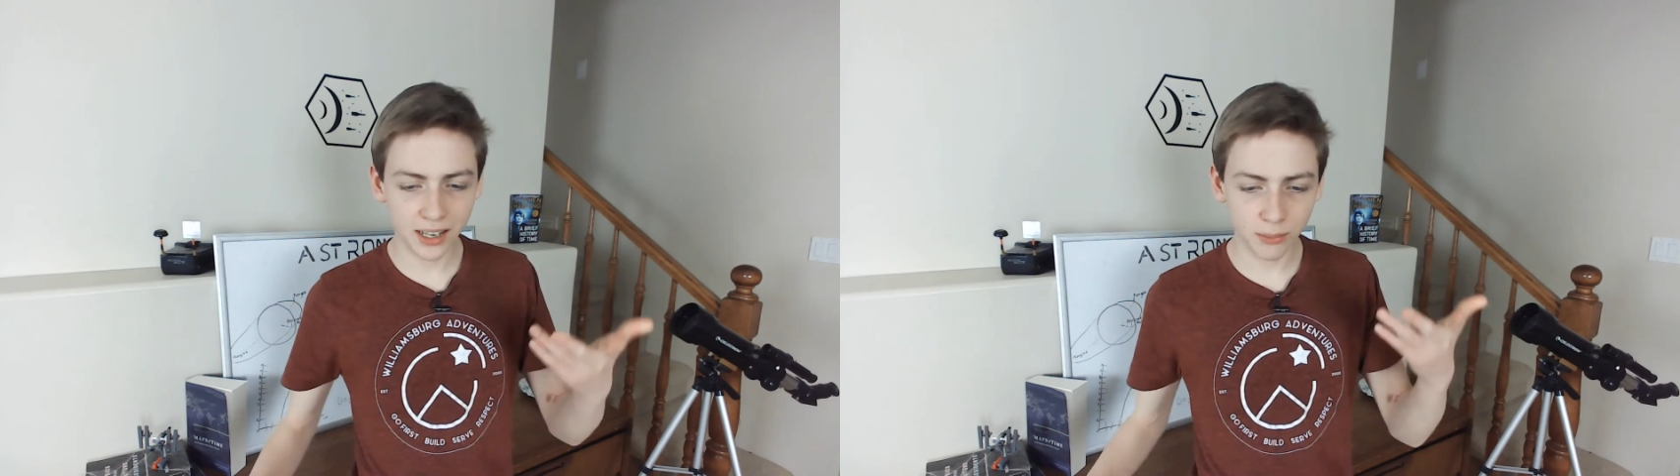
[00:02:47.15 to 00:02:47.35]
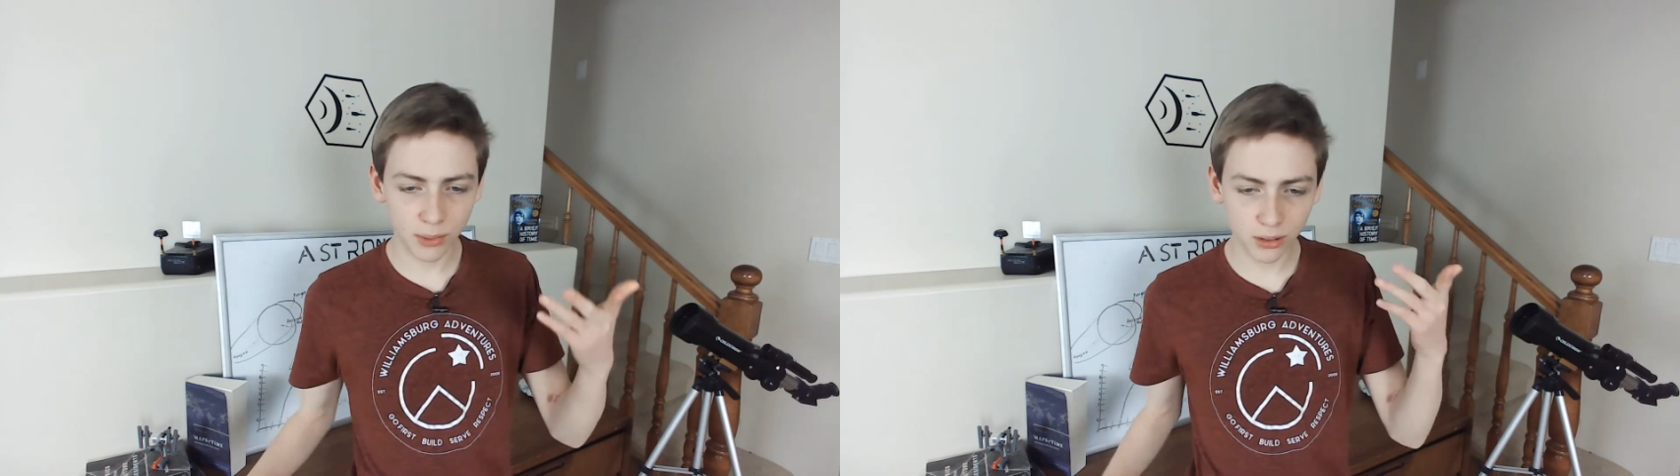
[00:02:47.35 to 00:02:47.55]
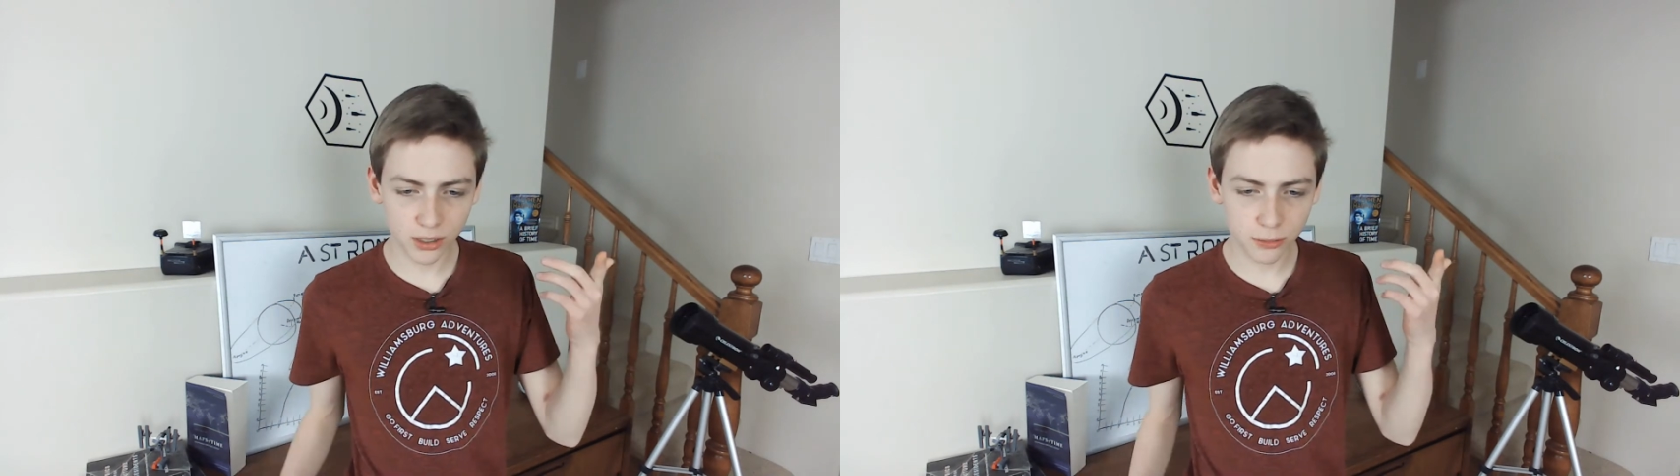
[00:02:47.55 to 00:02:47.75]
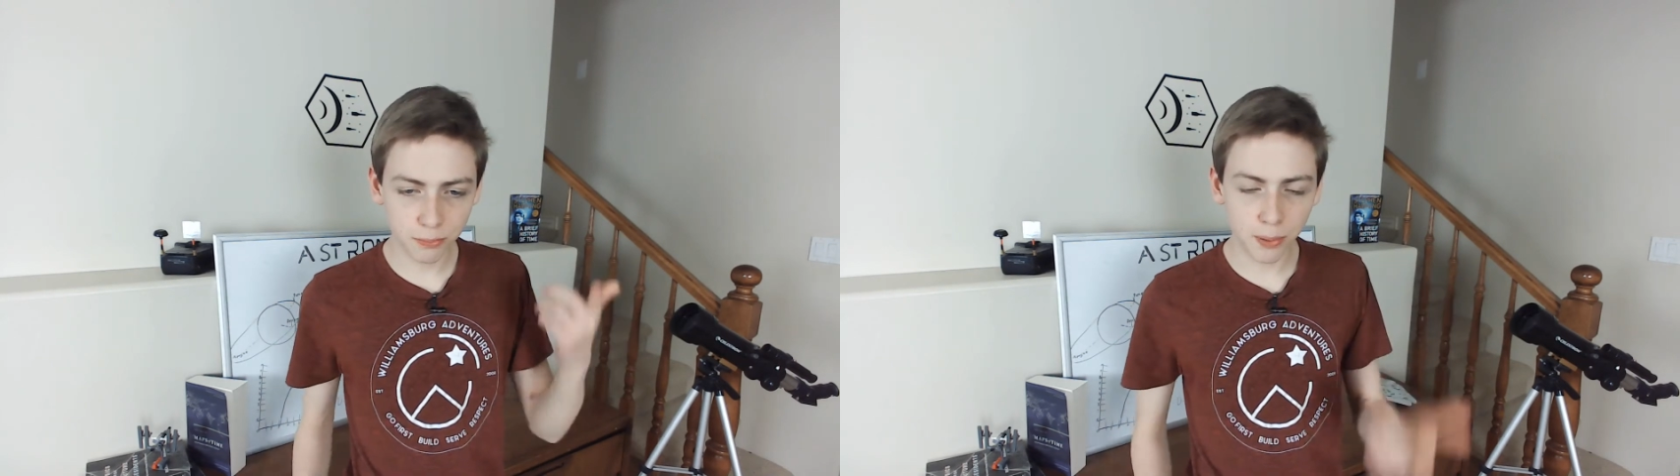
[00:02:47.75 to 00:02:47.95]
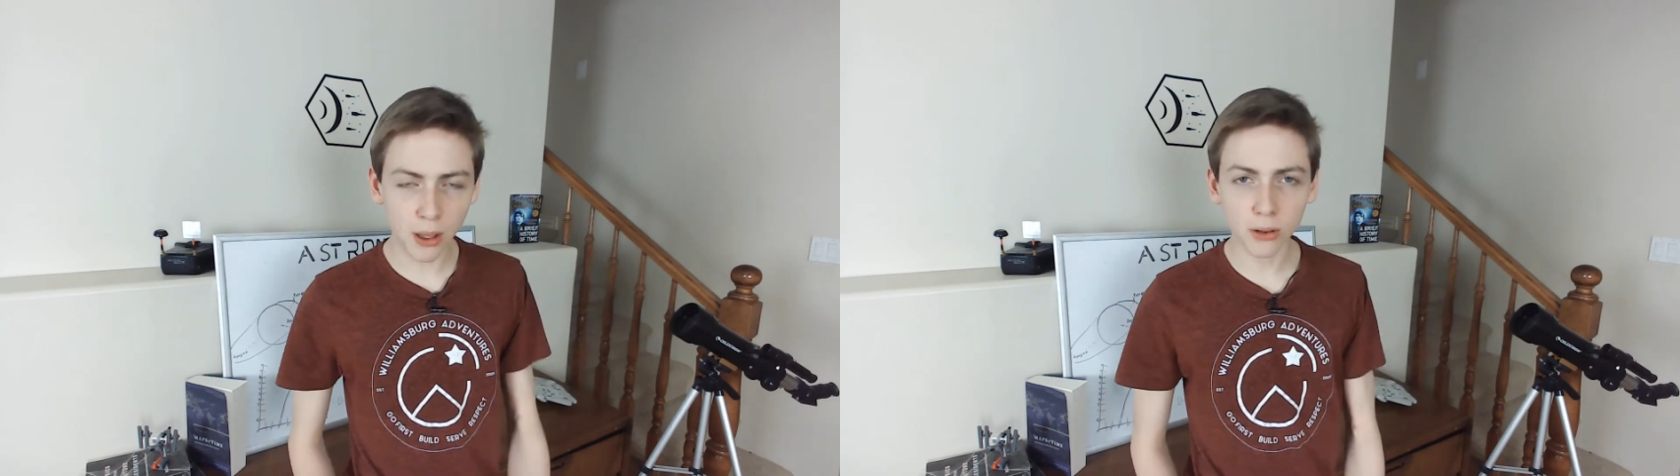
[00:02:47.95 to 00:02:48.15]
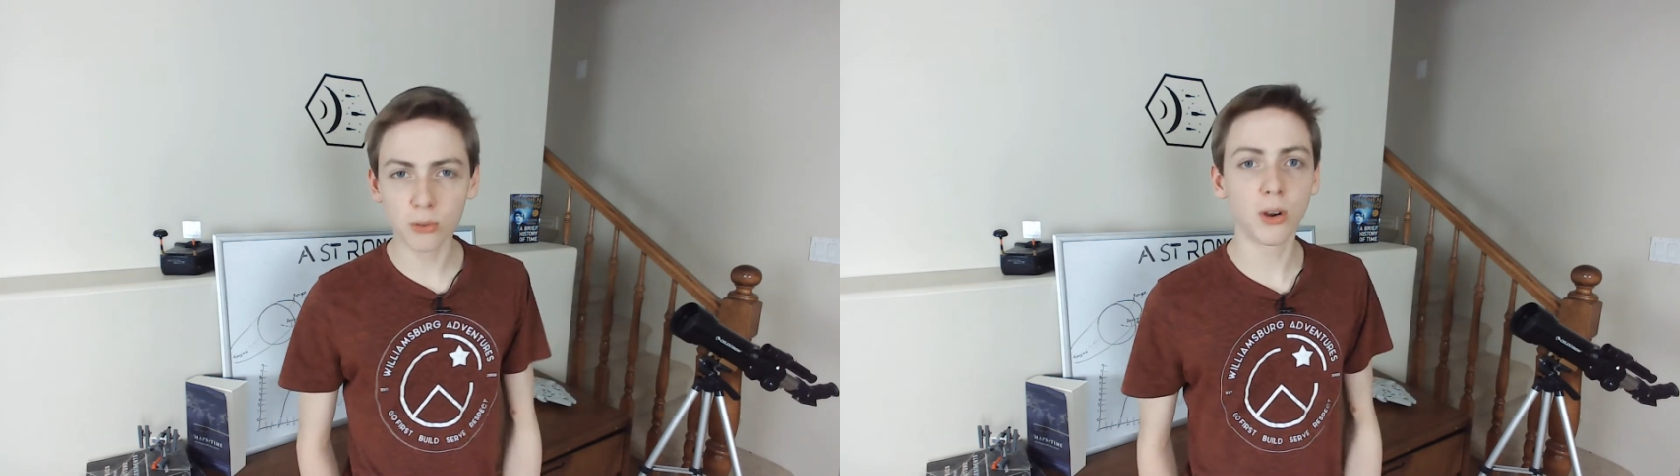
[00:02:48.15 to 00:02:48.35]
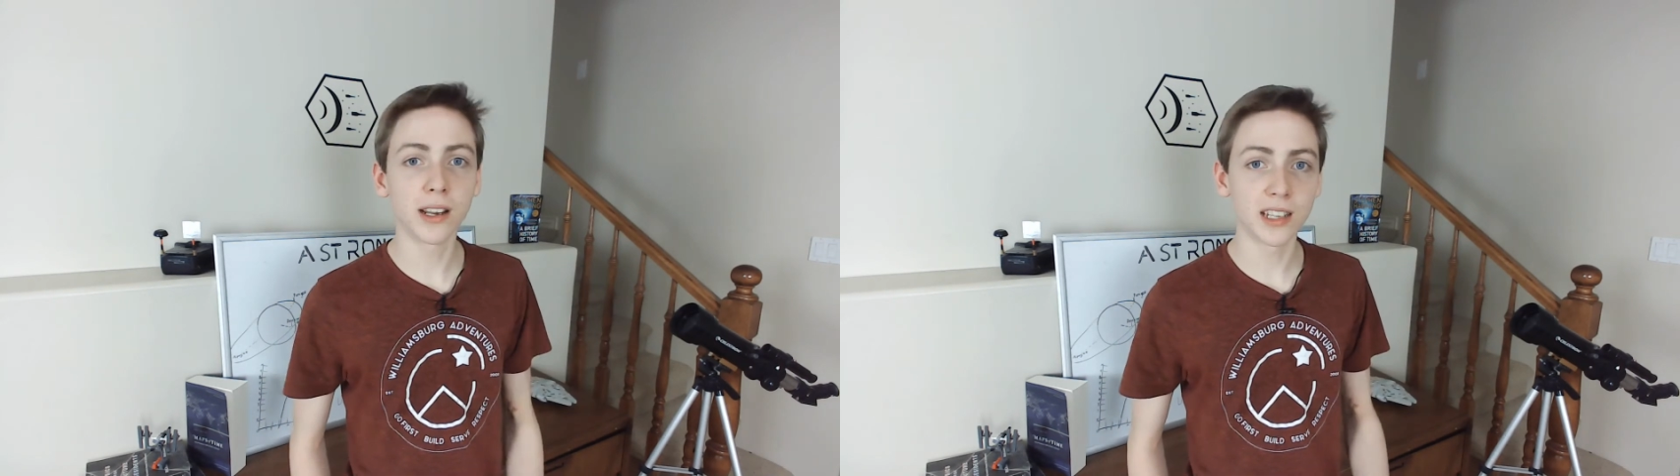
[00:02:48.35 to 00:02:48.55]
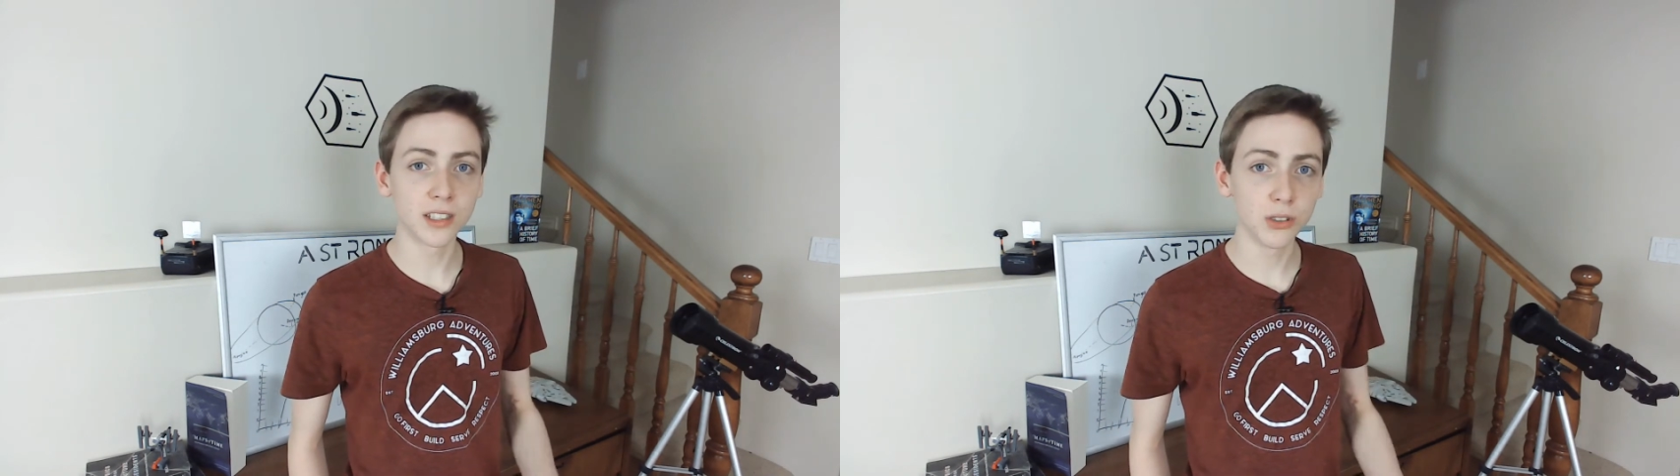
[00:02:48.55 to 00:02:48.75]
we launched bottle
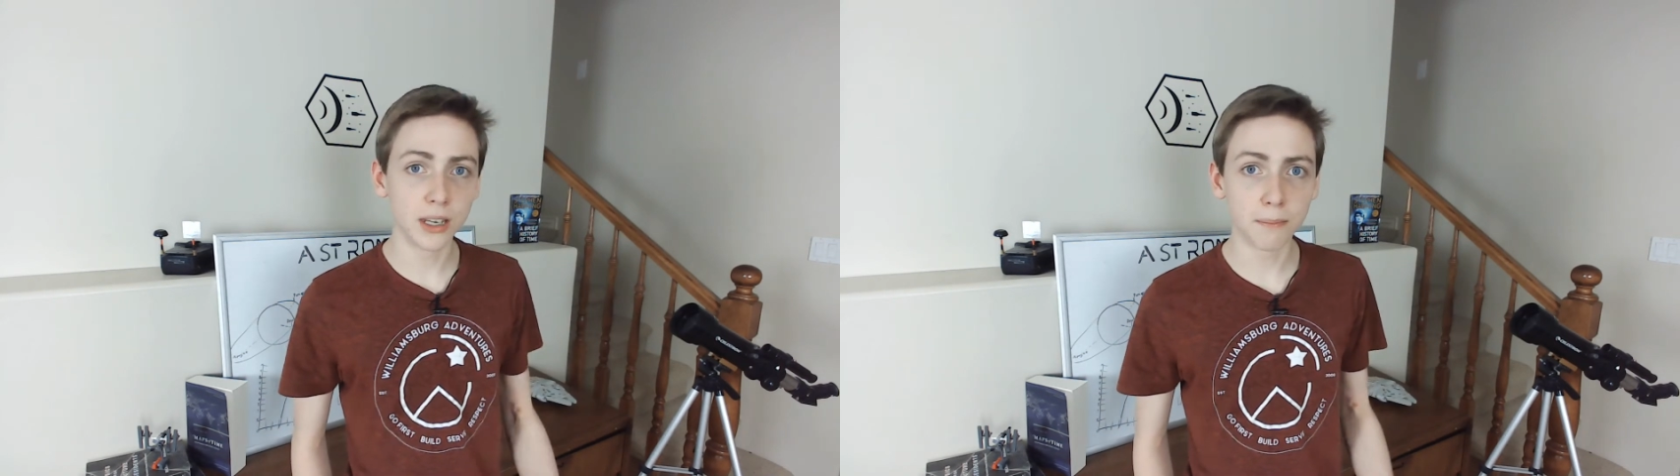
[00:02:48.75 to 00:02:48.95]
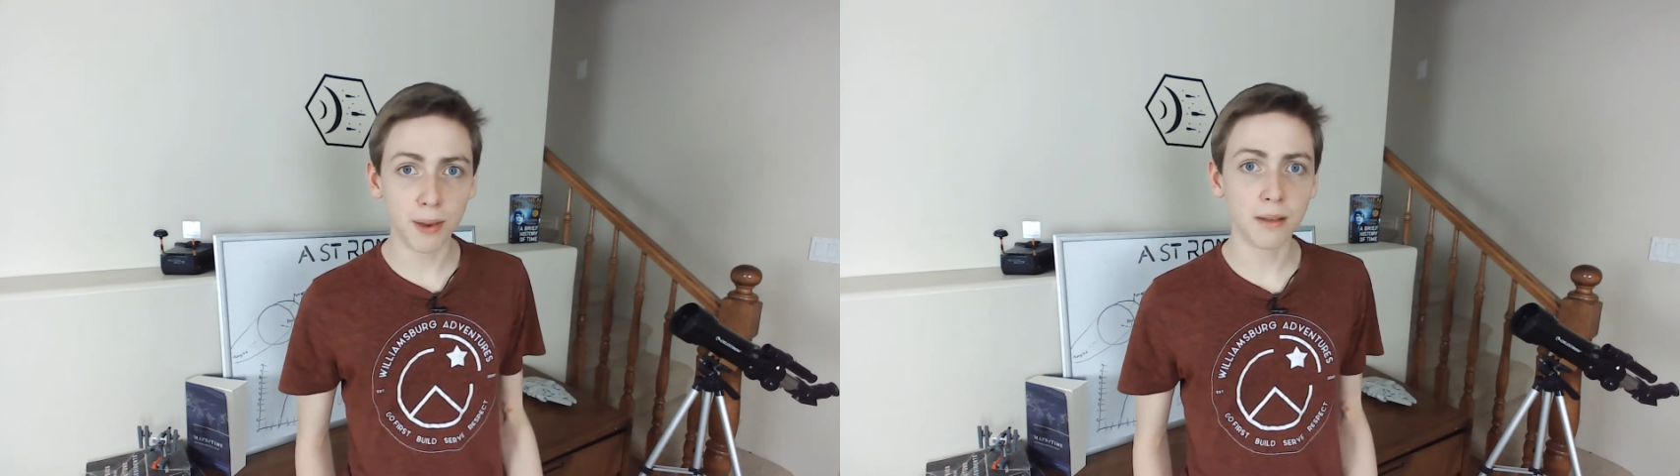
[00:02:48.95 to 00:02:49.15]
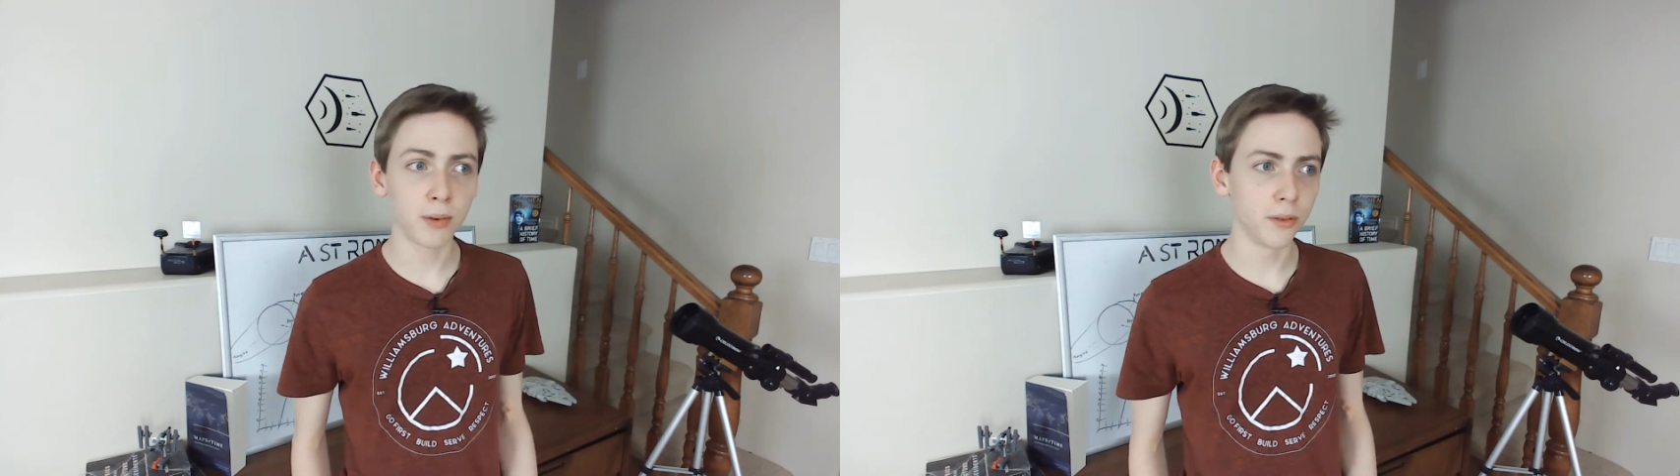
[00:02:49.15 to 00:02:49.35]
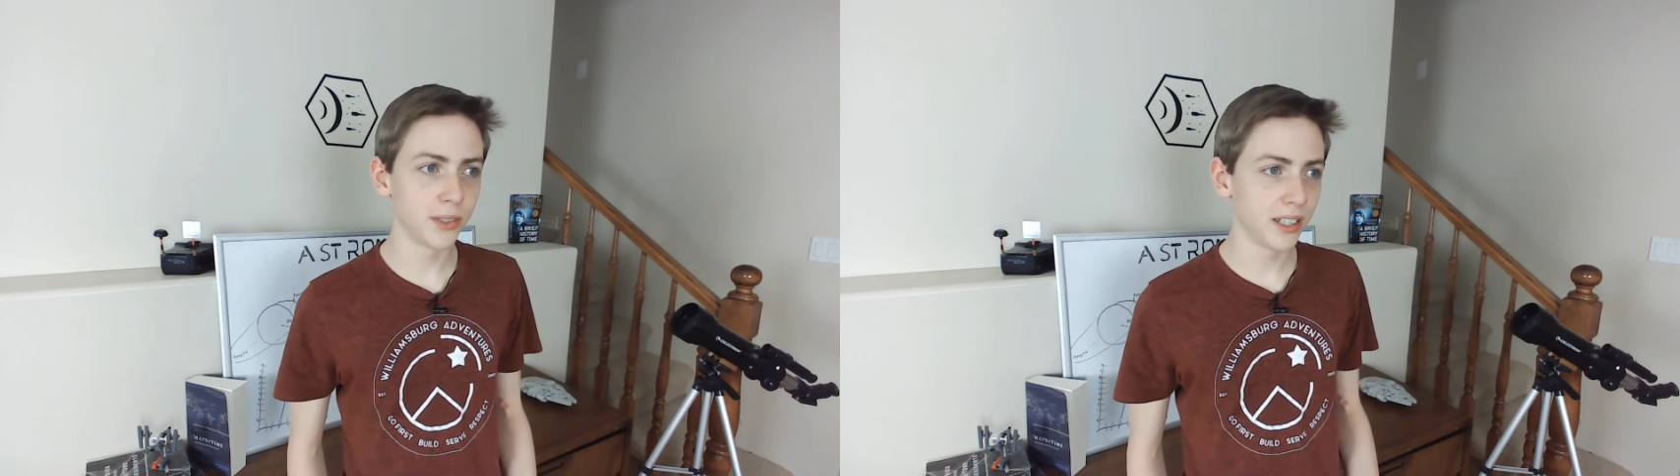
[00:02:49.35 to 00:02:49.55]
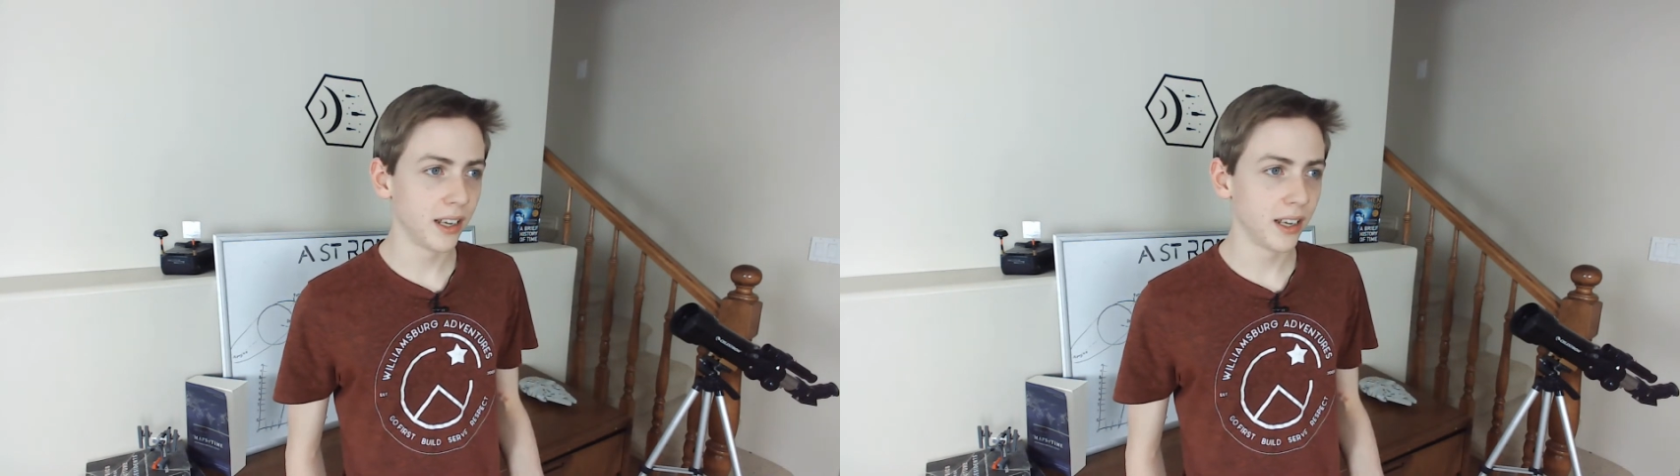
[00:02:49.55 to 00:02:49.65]
rockets using bike pumps.